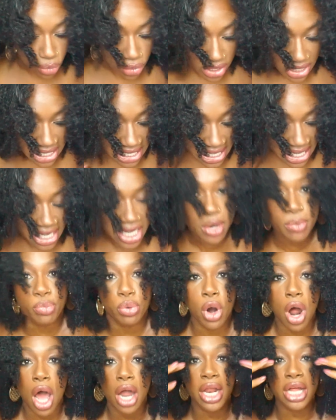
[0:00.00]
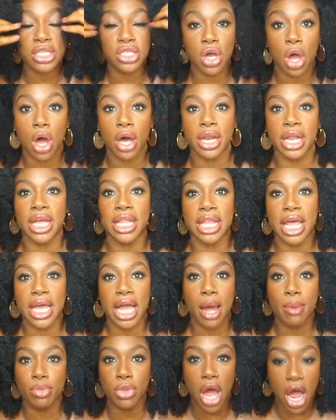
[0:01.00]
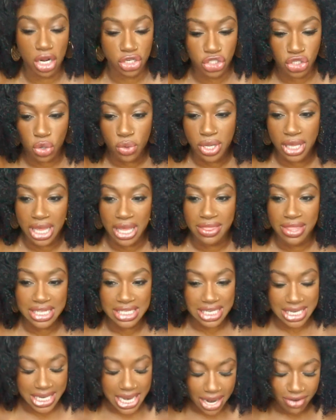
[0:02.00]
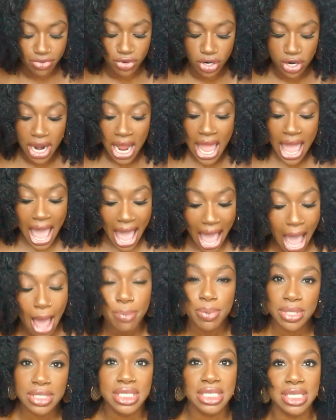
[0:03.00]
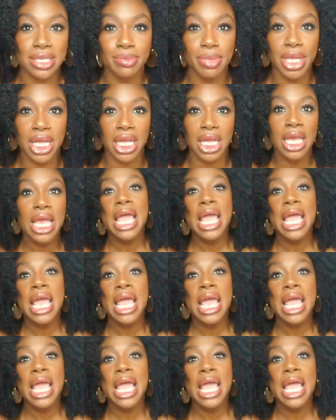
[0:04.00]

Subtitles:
really needed product on it. Like, I'm not joking. And this never happens to me.